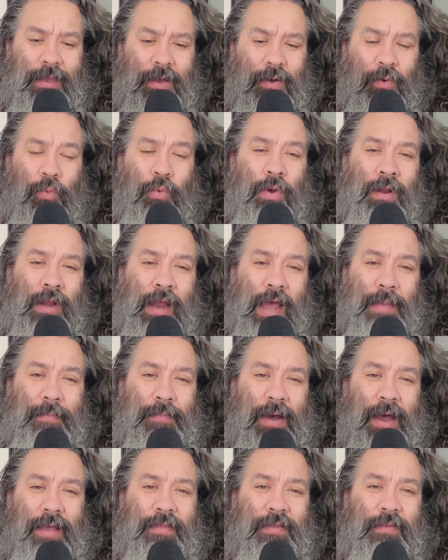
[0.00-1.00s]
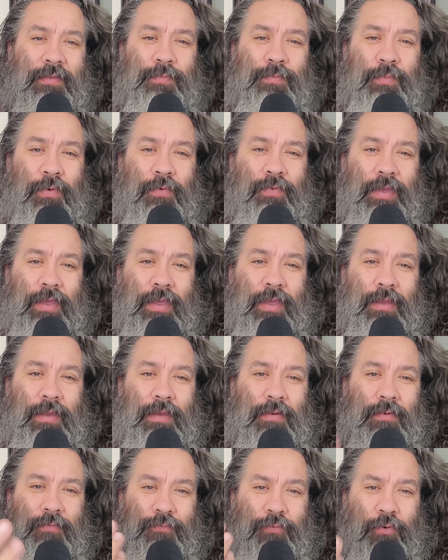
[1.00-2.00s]
Would I buy this movie
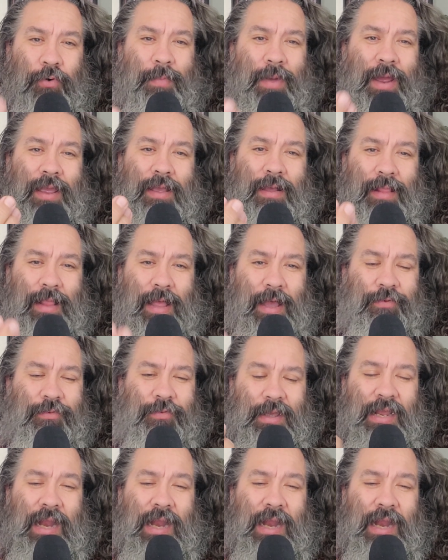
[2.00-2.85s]
for my collection?